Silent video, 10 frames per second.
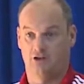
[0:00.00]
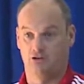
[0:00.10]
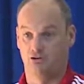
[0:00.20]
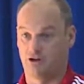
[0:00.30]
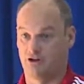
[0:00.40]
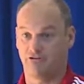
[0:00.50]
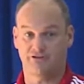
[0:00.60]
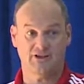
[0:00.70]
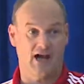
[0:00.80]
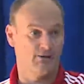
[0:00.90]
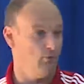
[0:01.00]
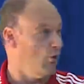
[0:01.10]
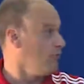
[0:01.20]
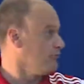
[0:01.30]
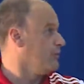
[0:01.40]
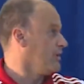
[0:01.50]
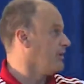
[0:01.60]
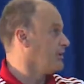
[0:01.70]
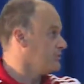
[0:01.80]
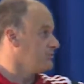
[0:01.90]
during enough time on
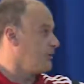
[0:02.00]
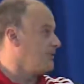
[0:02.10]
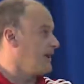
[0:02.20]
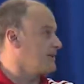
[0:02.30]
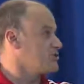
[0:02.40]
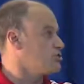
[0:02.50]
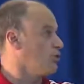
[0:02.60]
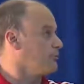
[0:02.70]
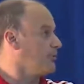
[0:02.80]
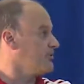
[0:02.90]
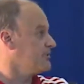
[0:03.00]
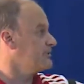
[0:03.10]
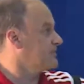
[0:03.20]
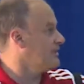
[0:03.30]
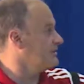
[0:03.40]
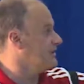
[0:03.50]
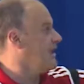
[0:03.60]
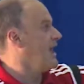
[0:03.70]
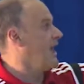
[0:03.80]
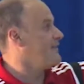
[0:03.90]
the dribbling and the short passing skills,
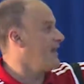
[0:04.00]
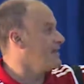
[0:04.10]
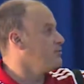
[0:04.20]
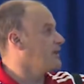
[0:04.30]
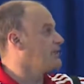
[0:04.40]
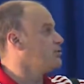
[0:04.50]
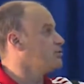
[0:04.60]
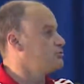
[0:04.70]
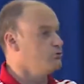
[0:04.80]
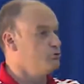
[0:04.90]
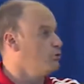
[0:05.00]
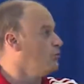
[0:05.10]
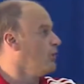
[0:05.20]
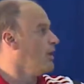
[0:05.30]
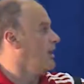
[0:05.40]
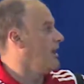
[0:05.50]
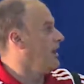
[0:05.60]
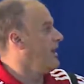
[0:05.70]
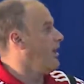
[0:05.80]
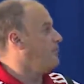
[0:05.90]
and then you can go to new
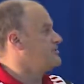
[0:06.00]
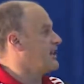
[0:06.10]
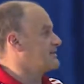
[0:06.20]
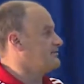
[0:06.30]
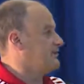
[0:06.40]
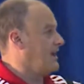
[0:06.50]
objectives.